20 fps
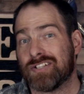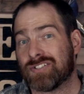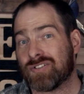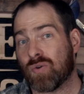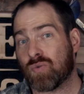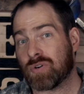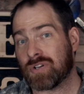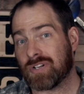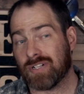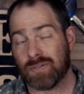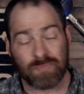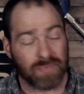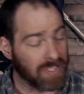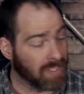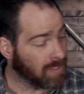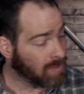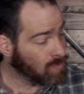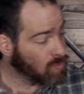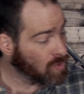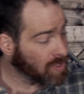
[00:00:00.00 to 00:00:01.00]
So we're gonna
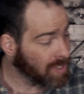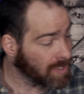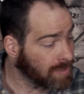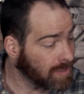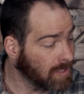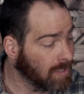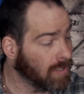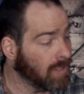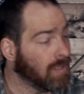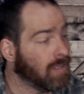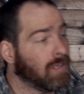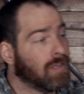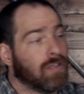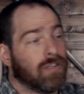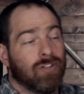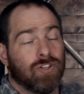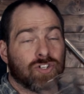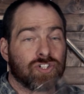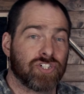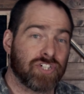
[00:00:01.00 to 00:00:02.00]
begin with
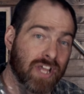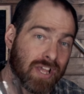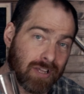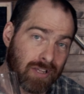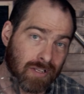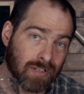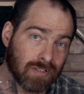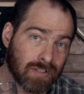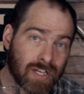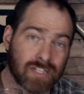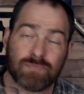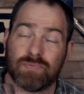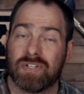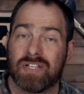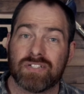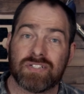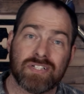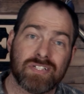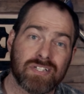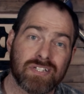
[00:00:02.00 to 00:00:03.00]
your shaking glass
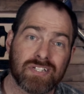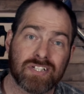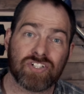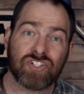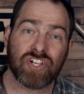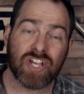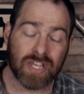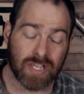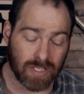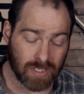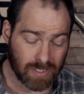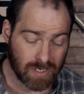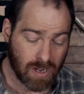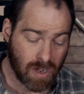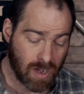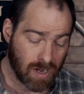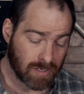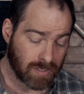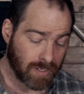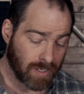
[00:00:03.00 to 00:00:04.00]
because this is a shaking
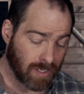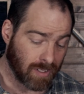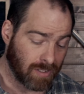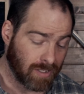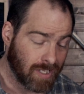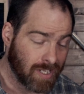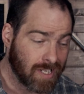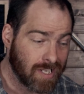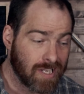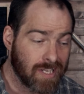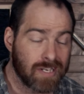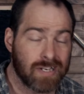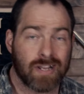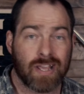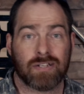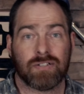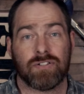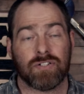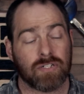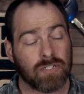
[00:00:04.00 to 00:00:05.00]
cocktail.
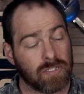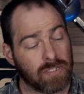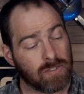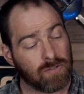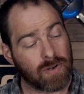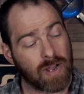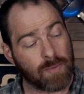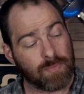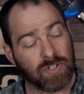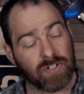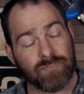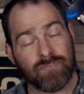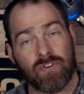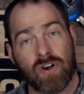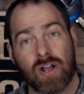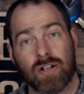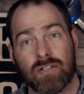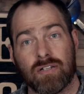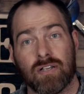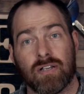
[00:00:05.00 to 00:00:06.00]
Next, you're gonna grab your
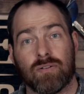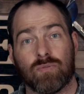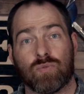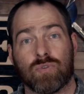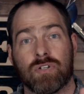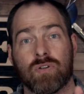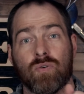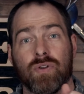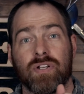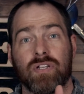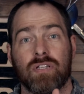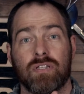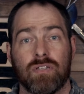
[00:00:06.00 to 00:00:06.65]
vodka and we're going to